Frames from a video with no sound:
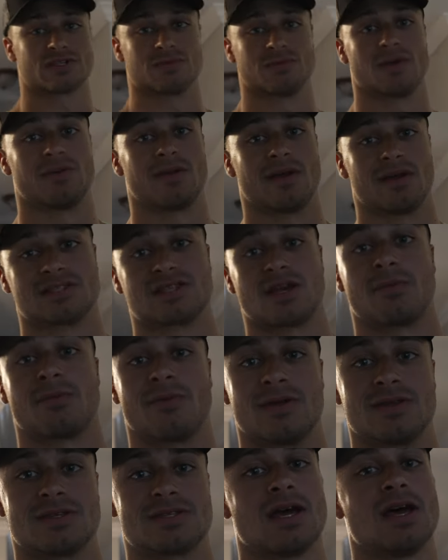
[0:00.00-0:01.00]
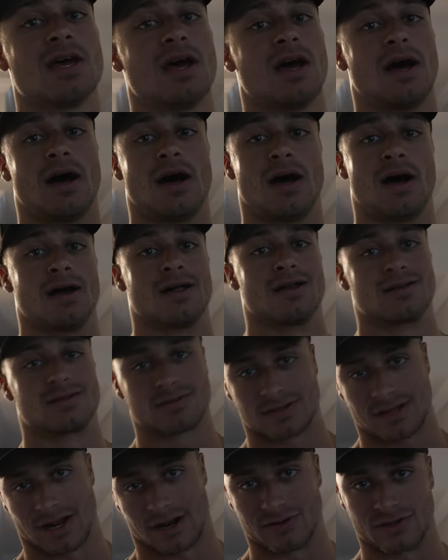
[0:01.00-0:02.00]
some BPN supplements,
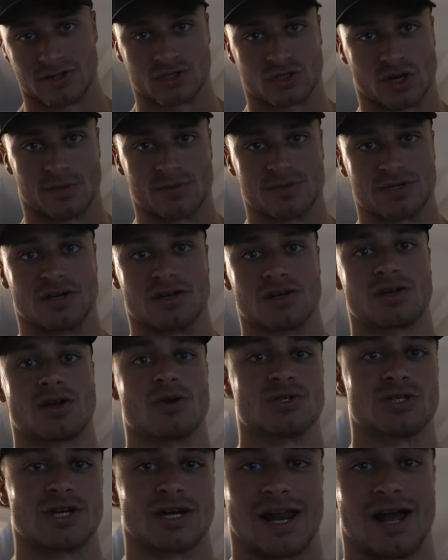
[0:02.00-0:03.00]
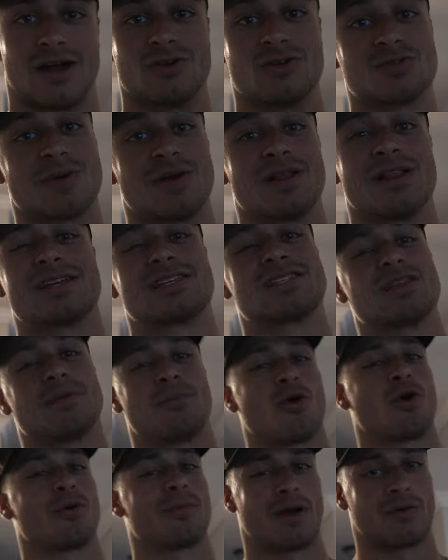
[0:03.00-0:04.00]
down in the description, go check it out. Use my link to
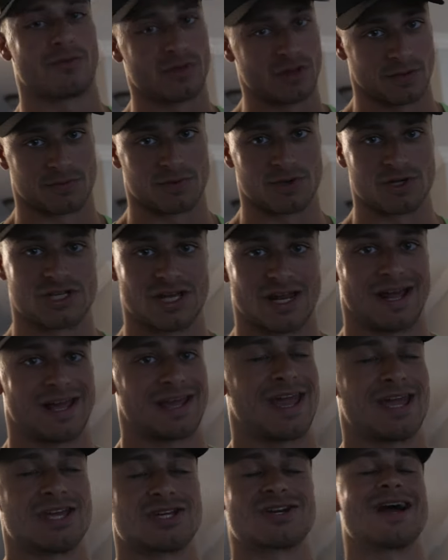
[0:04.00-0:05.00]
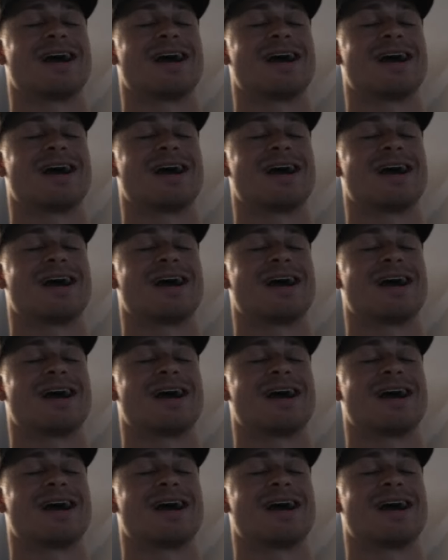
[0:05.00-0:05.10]
support me. I really appreciate it. I can't